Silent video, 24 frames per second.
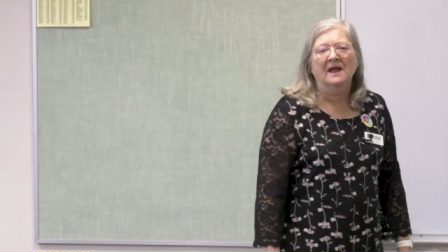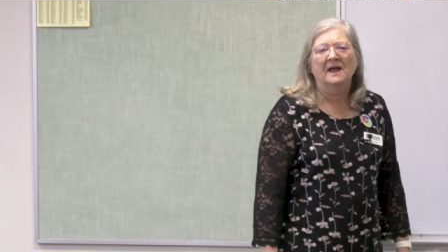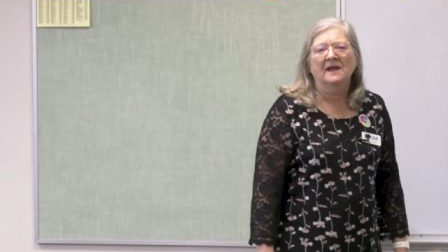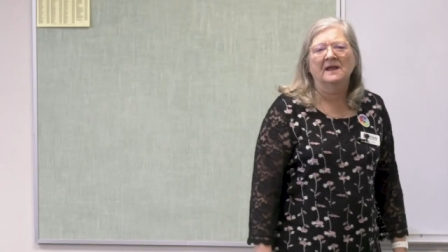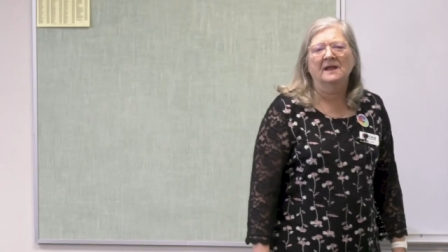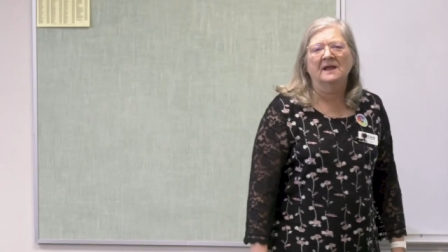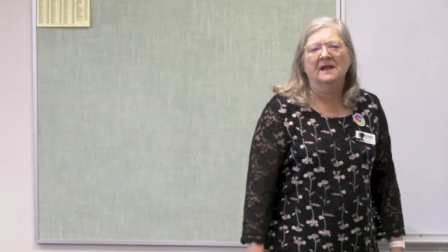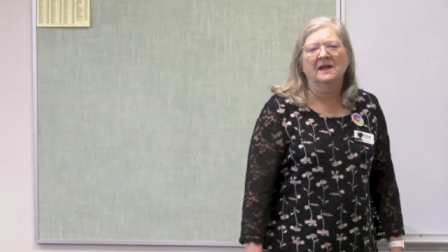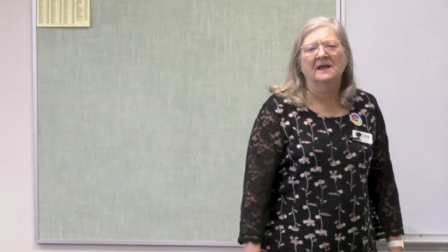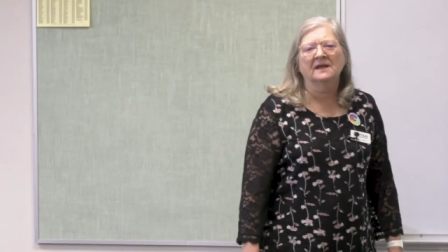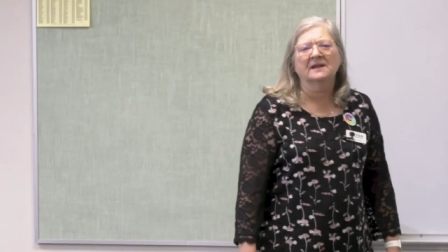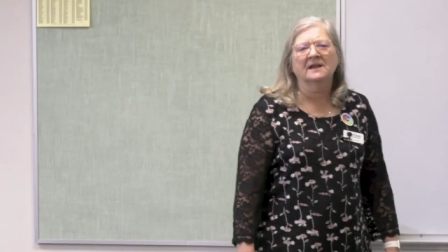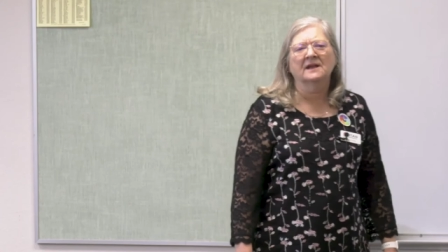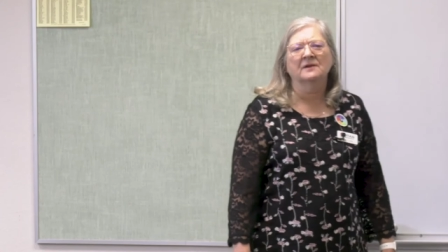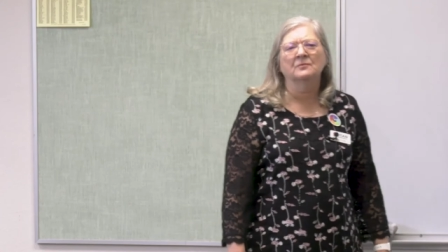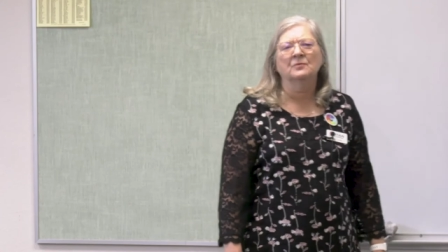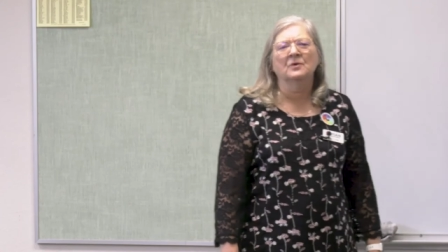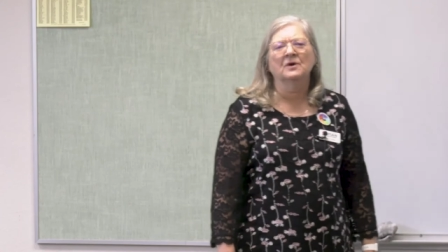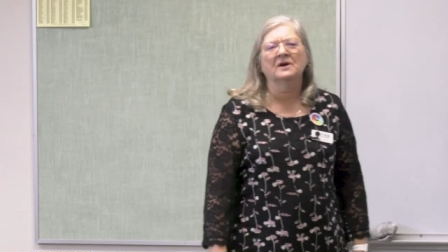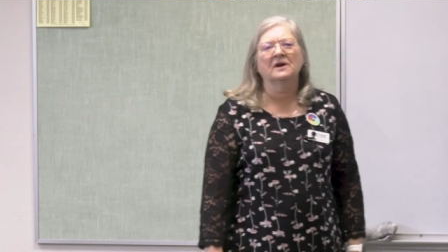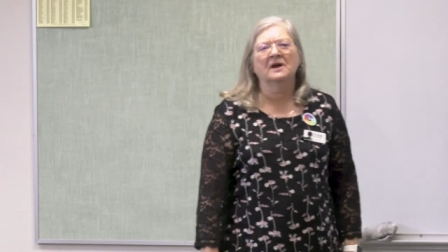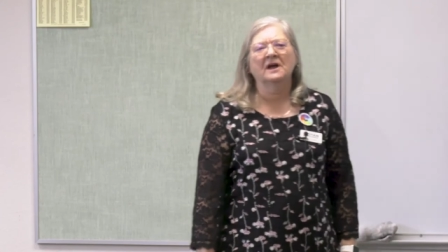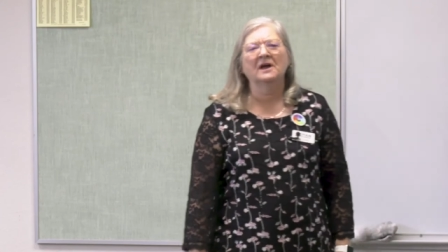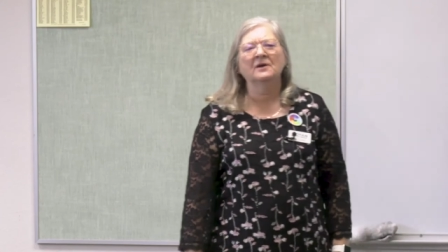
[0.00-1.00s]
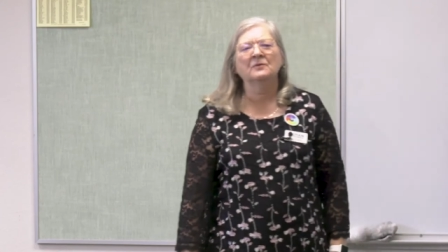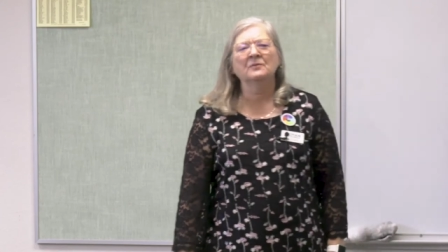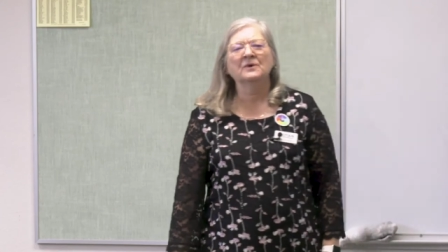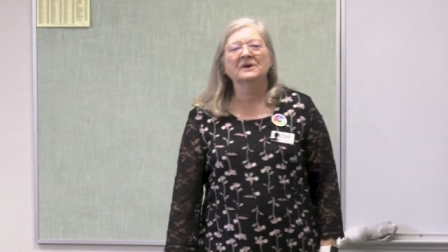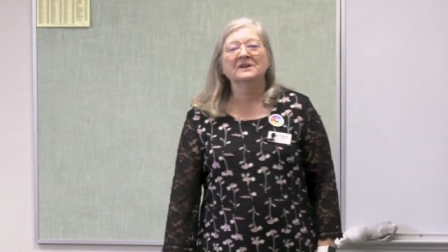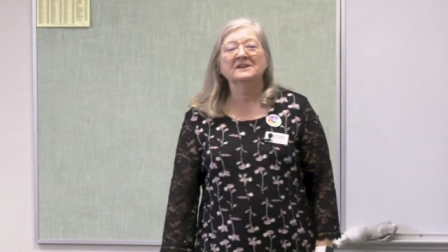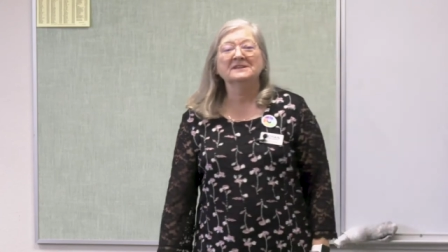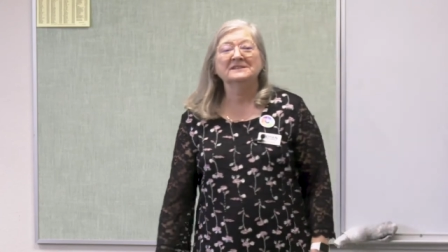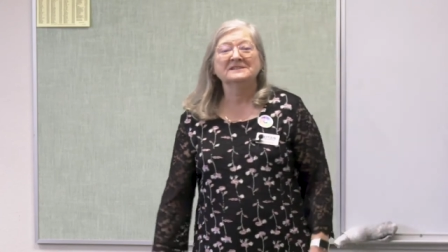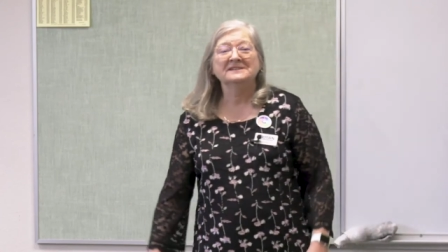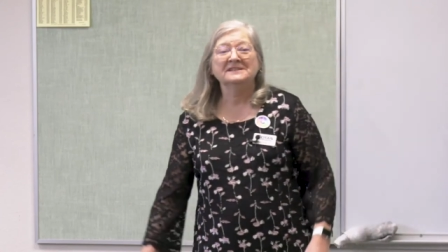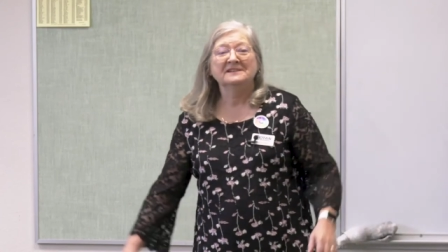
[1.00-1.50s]
And, and I, want, I
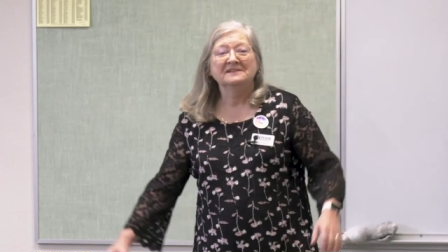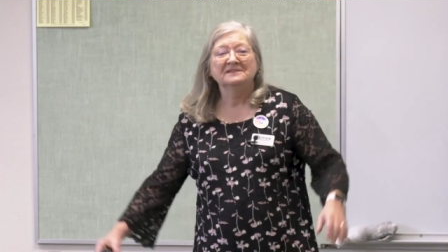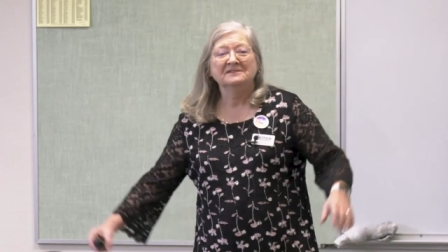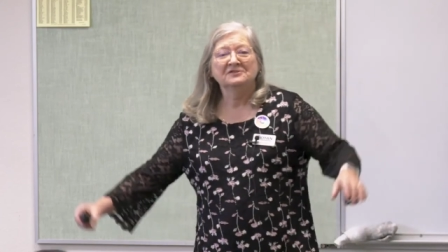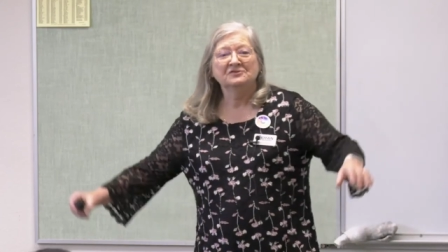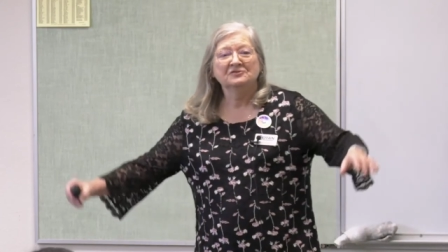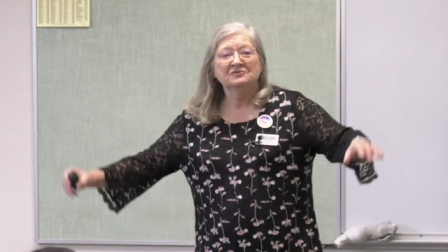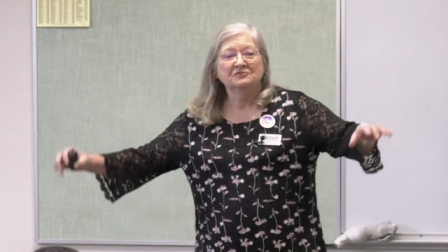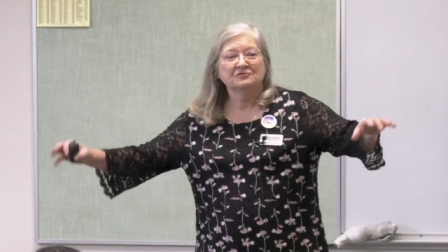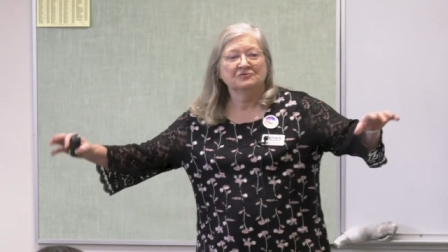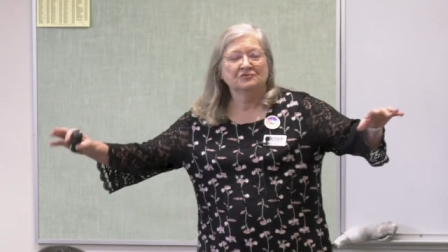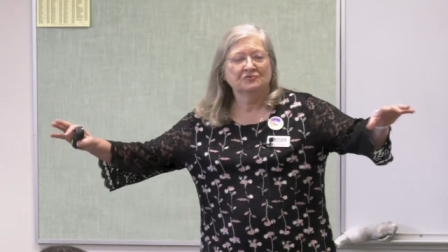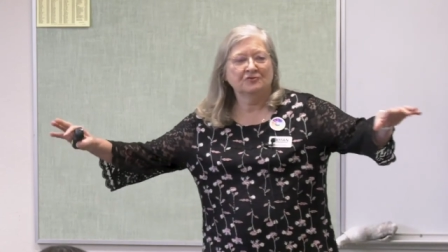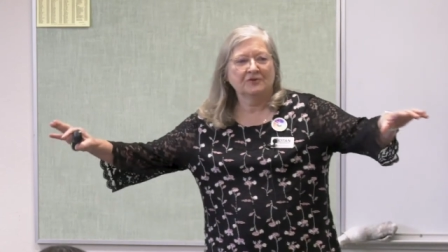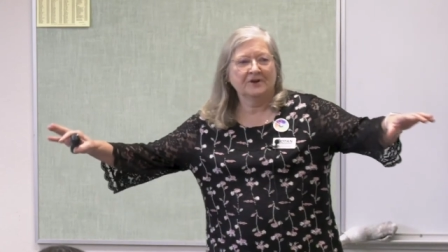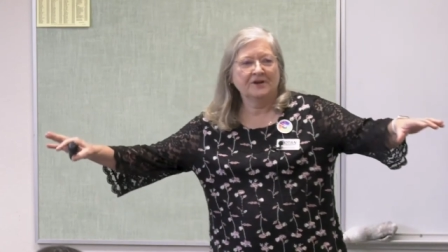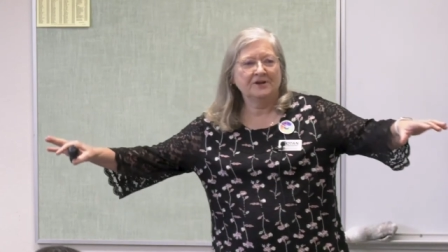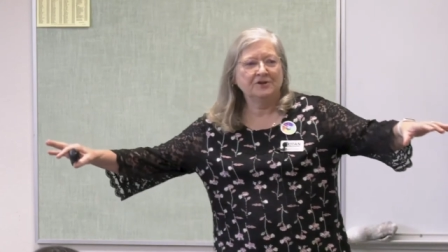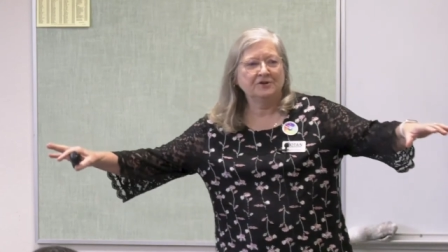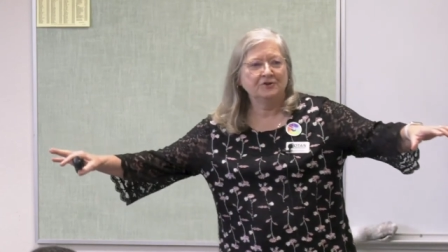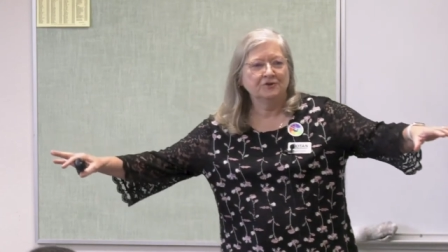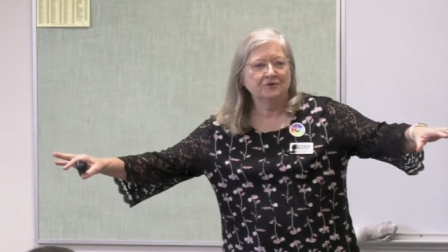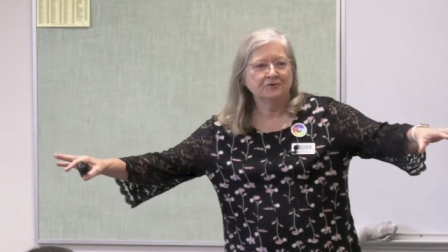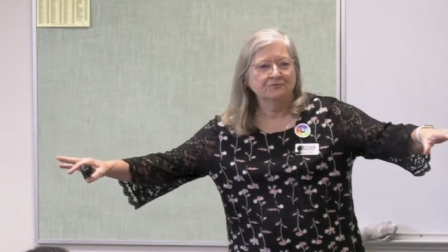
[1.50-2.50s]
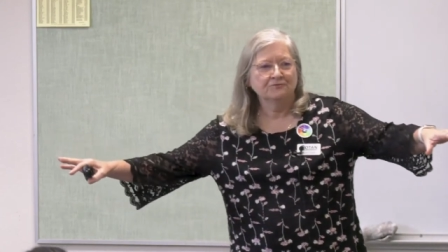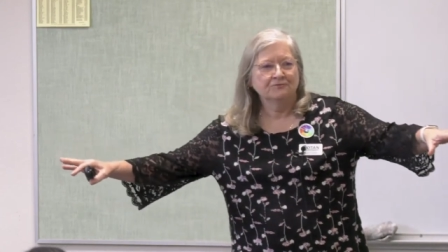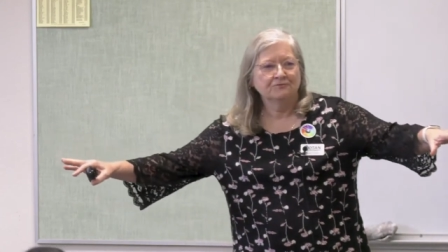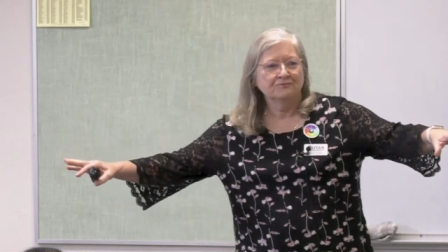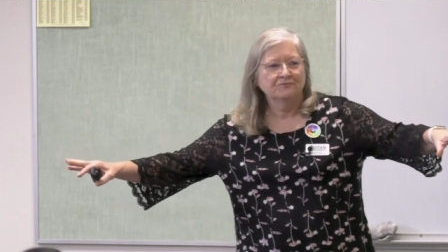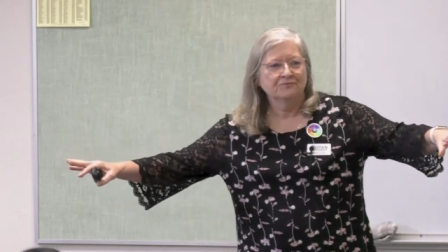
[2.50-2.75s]
want to train you.